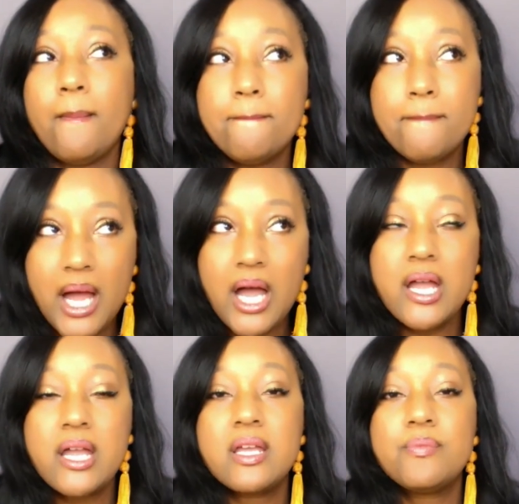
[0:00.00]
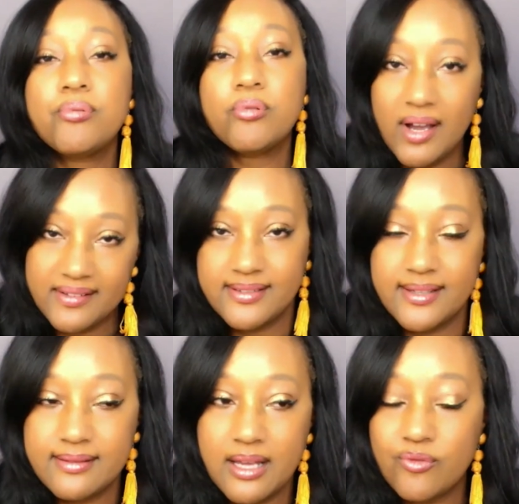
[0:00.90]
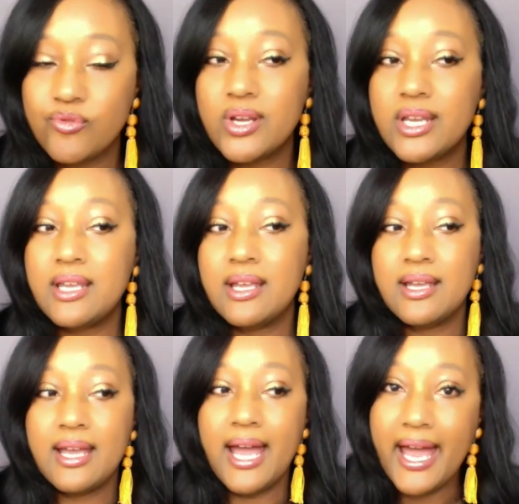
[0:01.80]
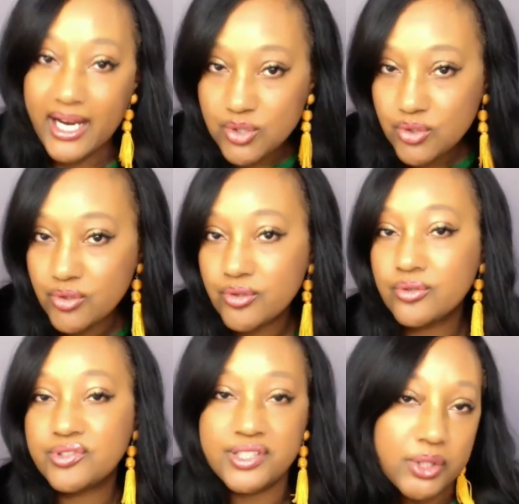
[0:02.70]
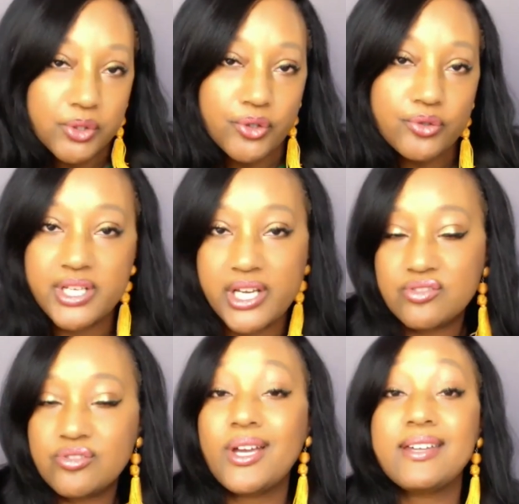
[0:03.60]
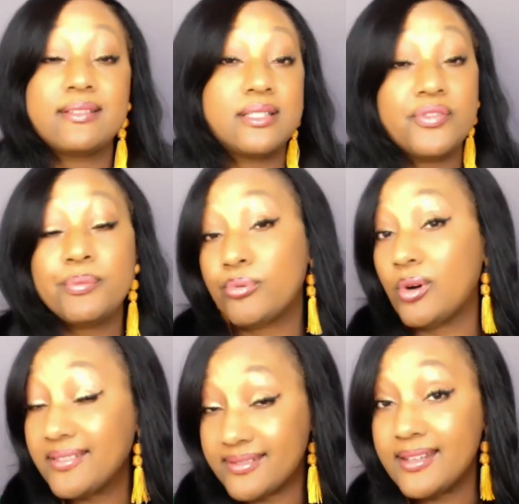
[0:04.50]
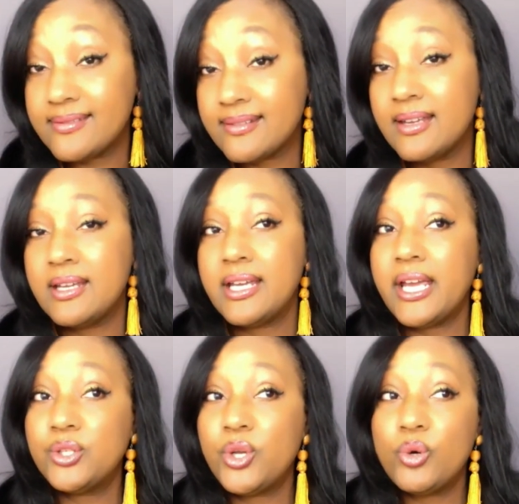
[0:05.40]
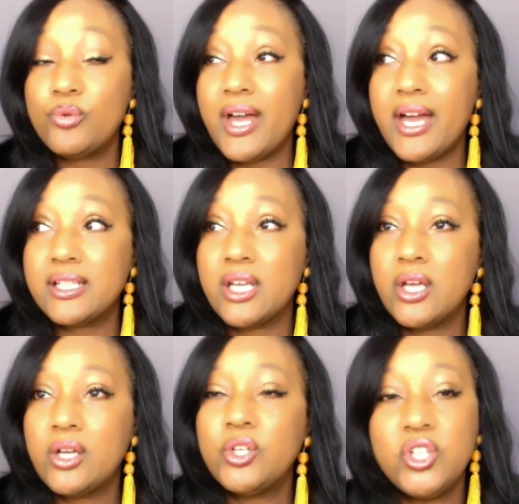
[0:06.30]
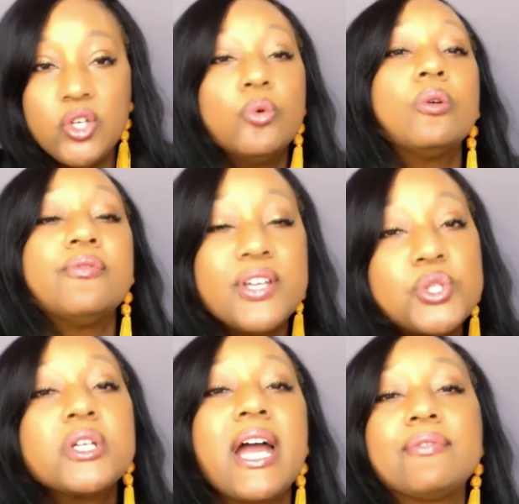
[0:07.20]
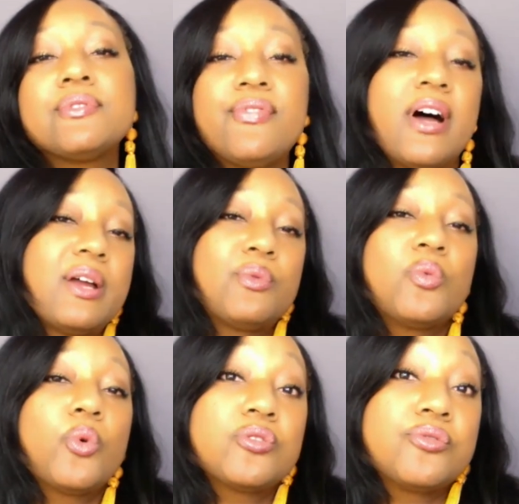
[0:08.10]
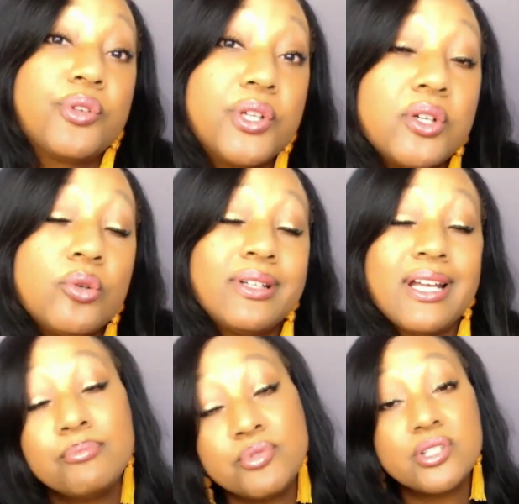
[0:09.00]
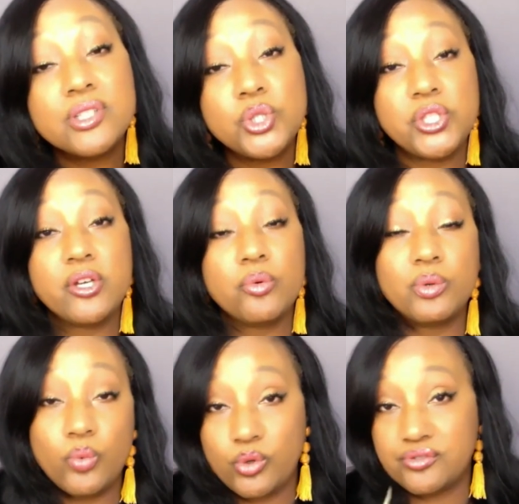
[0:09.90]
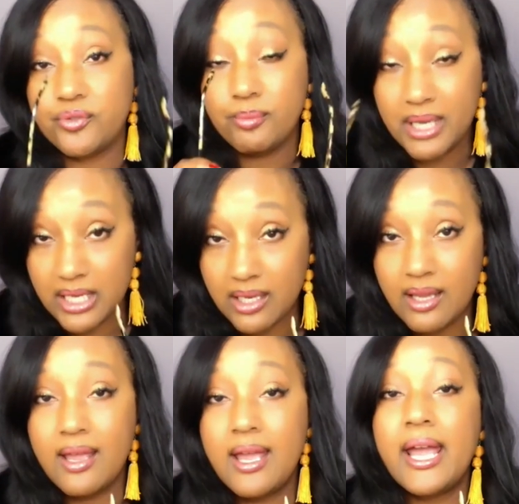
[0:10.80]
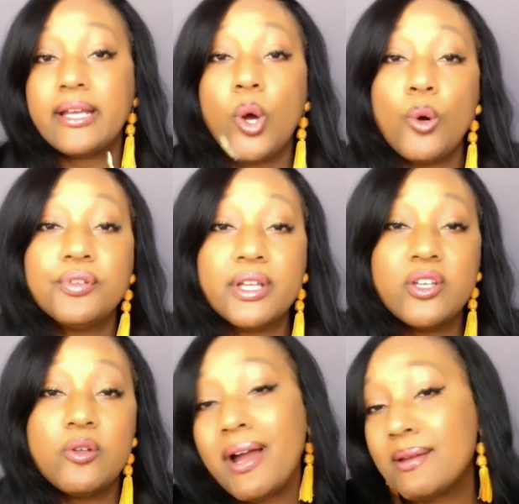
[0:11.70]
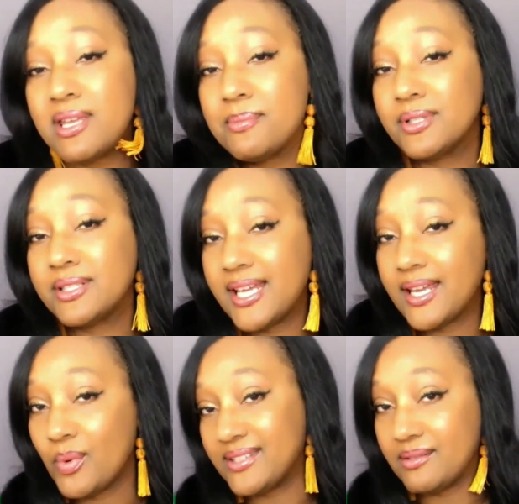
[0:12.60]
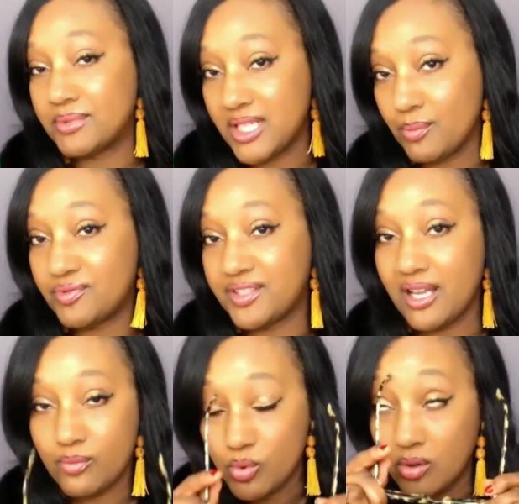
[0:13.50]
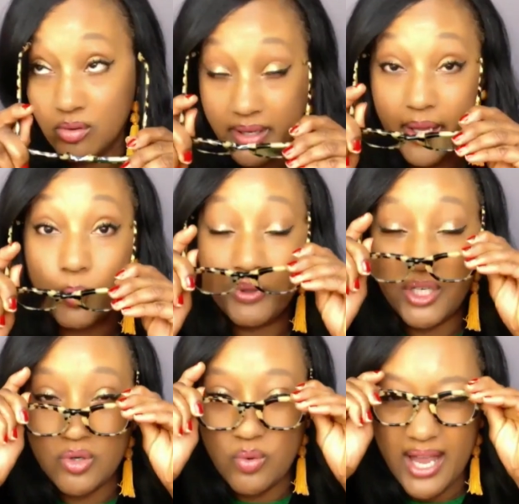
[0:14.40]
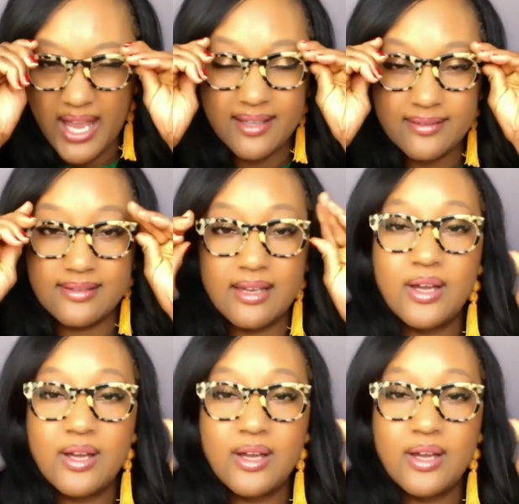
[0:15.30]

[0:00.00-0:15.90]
my process. Every actor, singer, dancer has a different process, and know that you will eventually have to find what works for you. And I'm just going to share what works for me. And hopefully you might be able to take away some tips that will help you as